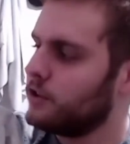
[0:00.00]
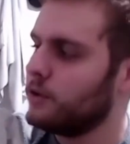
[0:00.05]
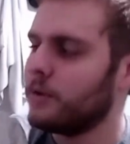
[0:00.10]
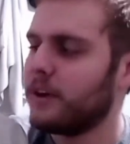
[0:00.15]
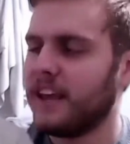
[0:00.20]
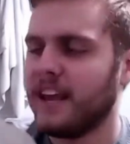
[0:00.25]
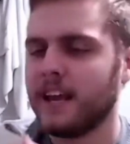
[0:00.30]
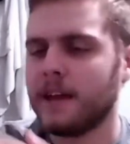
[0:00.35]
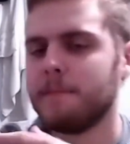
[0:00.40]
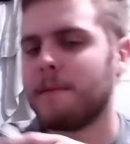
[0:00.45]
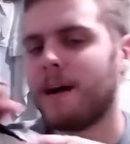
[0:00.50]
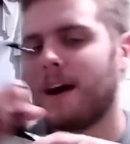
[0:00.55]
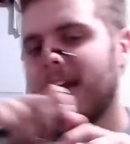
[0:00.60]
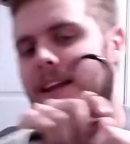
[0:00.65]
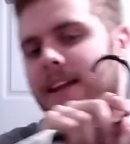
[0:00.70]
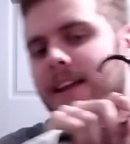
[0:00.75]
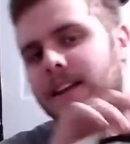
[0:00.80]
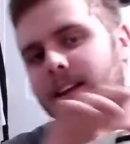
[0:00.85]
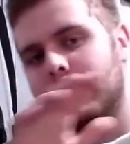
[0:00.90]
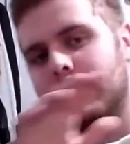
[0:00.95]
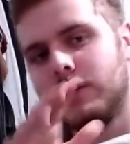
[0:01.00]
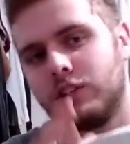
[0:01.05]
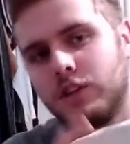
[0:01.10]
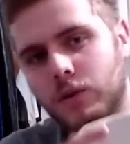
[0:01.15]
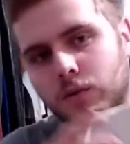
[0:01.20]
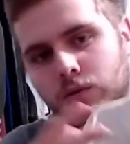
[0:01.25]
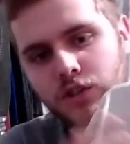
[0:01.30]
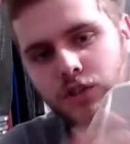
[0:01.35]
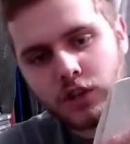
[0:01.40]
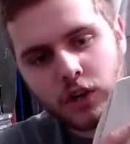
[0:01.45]
You can buy Indiana
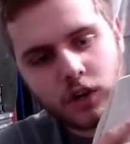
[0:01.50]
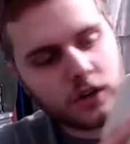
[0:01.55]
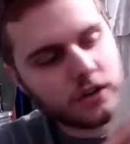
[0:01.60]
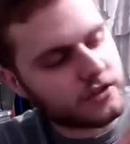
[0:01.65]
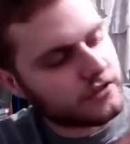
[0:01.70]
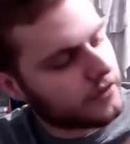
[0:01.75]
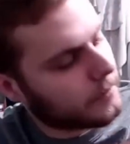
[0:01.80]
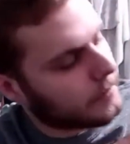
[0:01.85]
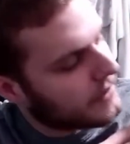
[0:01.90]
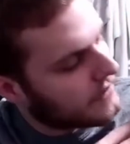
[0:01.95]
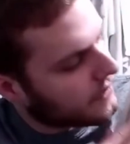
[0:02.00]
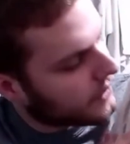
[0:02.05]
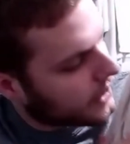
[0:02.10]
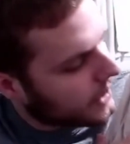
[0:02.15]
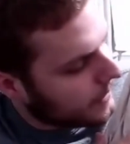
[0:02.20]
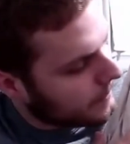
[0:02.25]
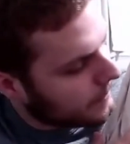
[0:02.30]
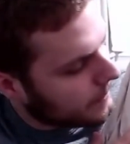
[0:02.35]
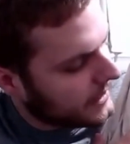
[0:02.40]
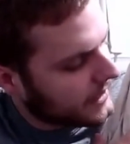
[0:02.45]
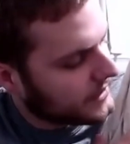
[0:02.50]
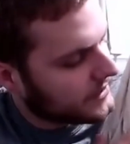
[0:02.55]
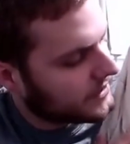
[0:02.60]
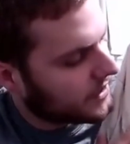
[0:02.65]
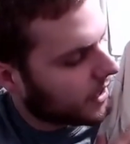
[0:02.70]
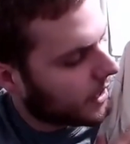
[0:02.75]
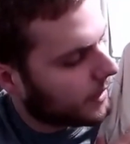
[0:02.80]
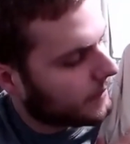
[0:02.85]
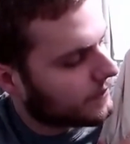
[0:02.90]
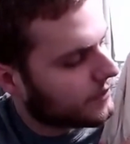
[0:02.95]
Jones shirts from different companies.
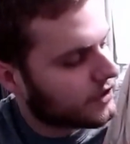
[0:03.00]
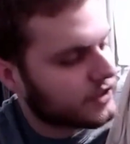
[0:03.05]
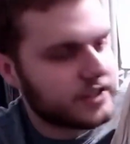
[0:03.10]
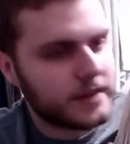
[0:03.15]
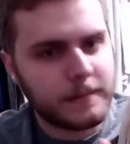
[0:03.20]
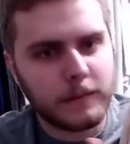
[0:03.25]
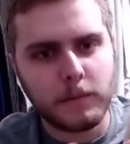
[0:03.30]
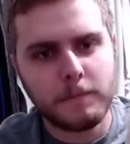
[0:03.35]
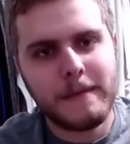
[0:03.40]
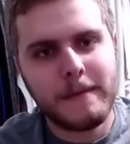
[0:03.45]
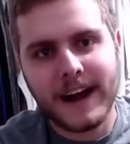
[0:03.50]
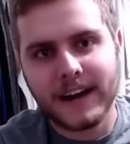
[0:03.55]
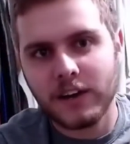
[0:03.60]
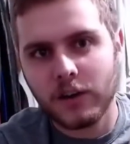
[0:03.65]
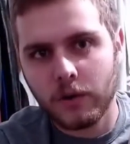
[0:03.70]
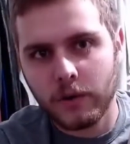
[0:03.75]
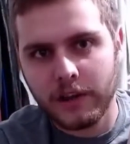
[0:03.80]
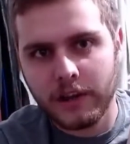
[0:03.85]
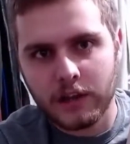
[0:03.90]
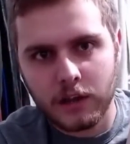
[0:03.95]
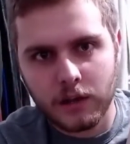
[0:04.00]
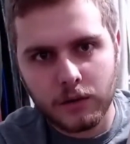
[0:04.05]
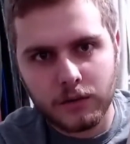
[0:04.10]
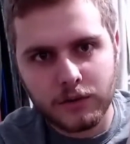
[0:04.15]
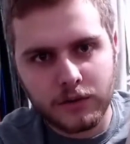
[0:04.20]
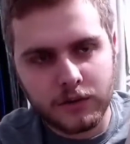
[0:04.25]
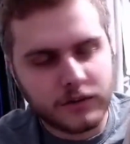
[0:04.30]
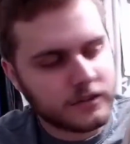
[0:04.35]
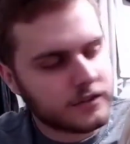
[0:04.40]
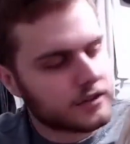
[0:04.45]
For example, Magnolia
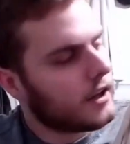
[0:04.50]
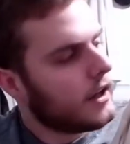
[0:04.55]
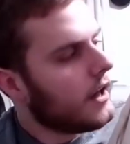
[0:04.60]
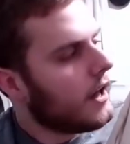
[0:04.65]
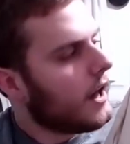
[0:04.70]
Clothers.